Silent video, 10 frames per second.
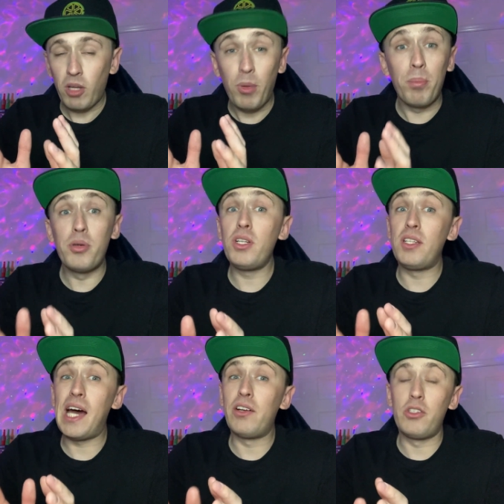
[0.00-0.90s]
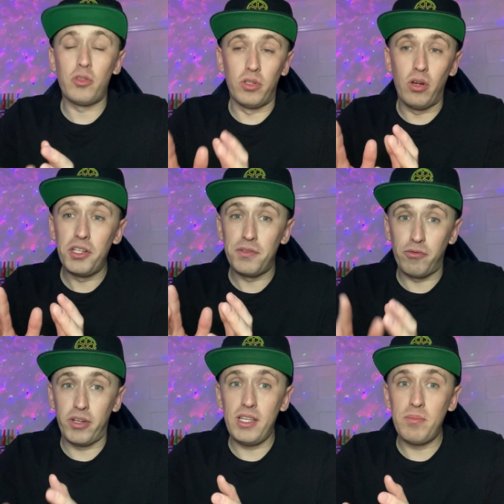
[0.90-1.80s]
but put it down into a nice
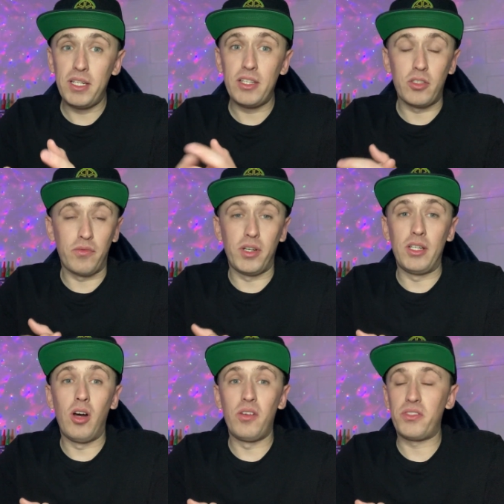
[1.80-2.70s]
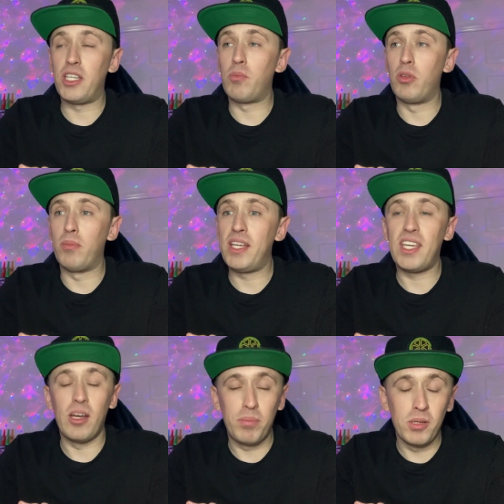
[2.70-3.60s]
three minute to three and a half segment,
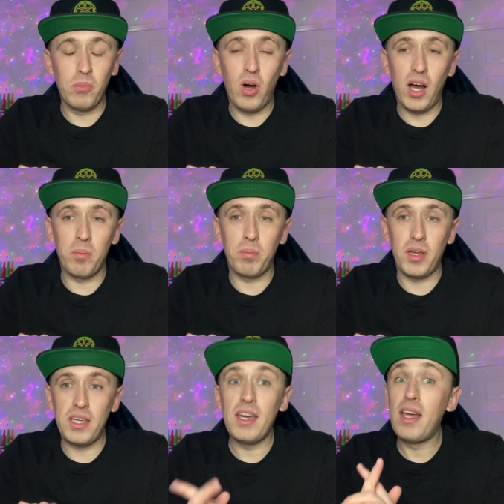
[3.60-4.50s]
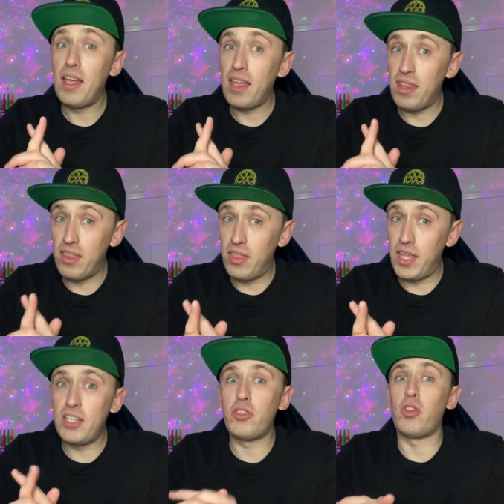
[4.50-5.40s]
make it a bit more upbeat,
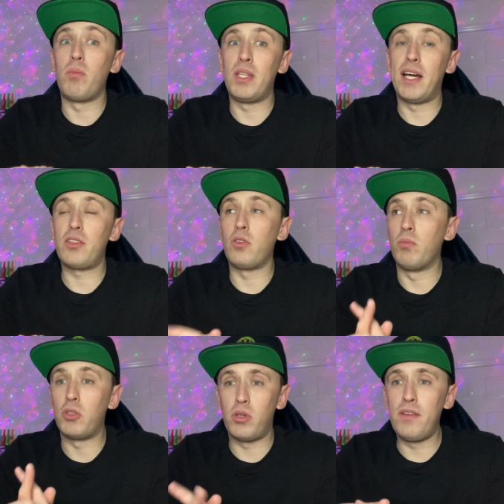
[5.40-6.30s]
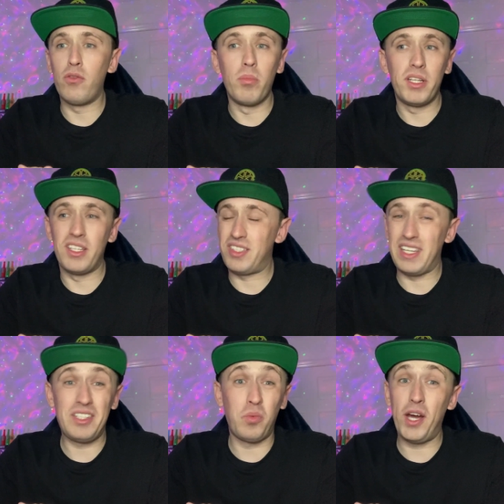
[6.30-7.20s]
then show me that song. But 24 minutes, it's